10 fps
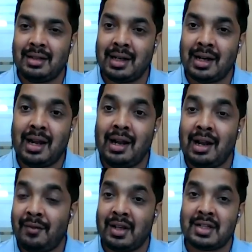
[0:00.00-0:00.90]
current
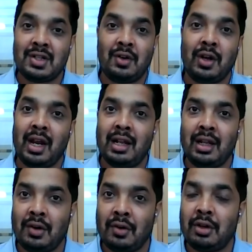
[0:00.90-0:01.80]
levels, looking at the
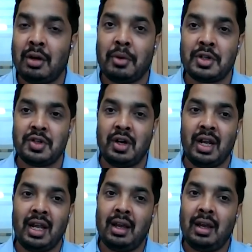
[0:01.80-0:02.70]
growth
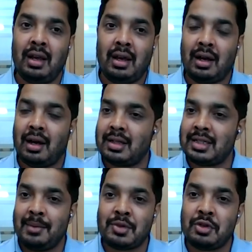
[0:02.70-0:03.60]
opportunity
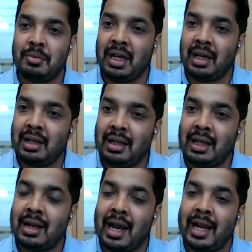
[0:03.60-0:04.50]
seems to be the
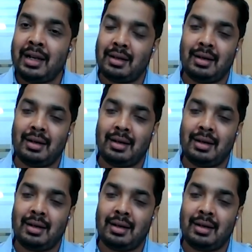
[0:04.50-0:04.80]
right